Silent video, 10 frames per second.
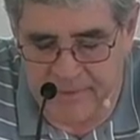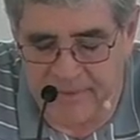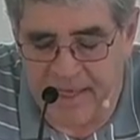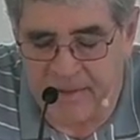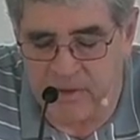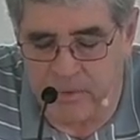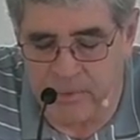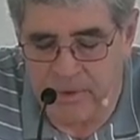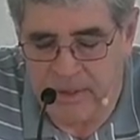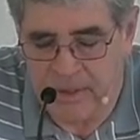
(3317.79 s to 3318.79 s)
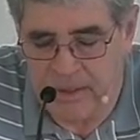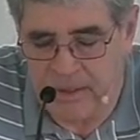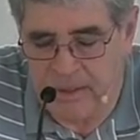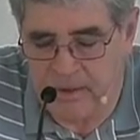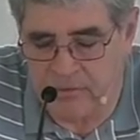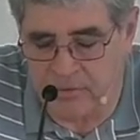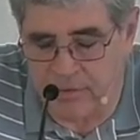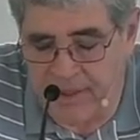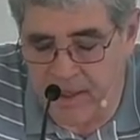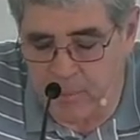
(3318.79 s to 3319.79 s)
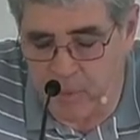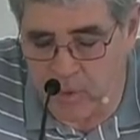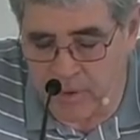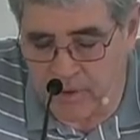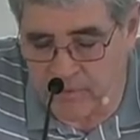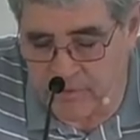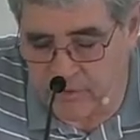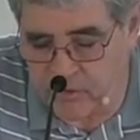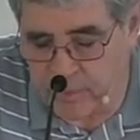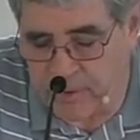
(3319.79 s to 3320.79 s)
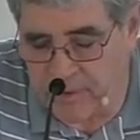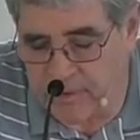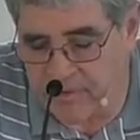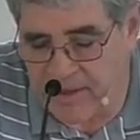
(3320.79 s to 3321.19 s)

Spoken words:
Thank you for the outpouring of your Spirit.